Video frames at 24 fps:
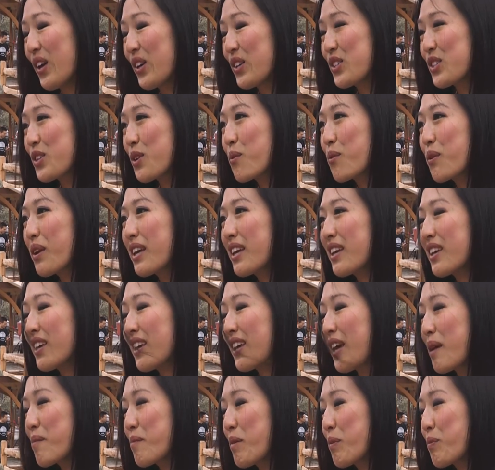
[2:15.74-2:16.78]
So
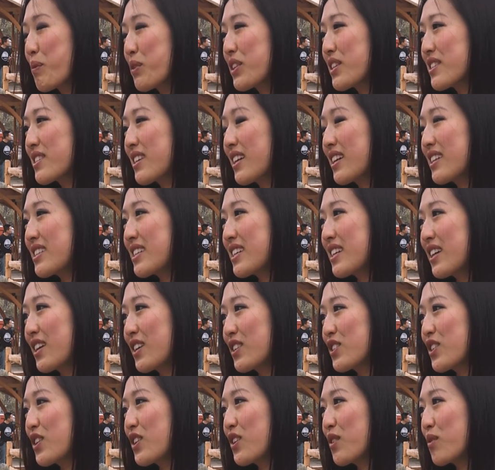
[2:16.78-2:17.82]
we came up with this
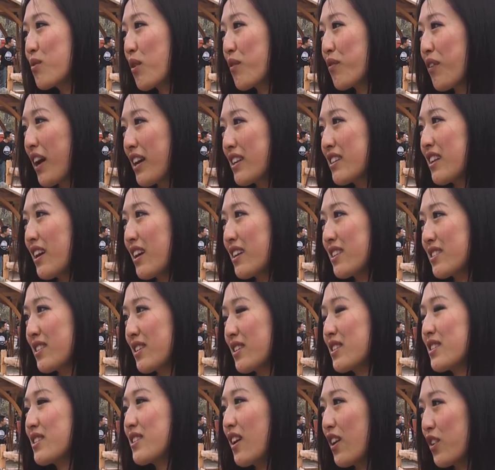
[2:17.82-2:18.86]
idea to revitalize
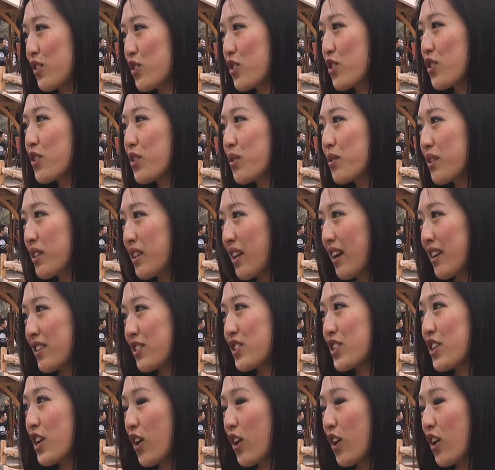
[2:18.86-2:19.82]
this underutilized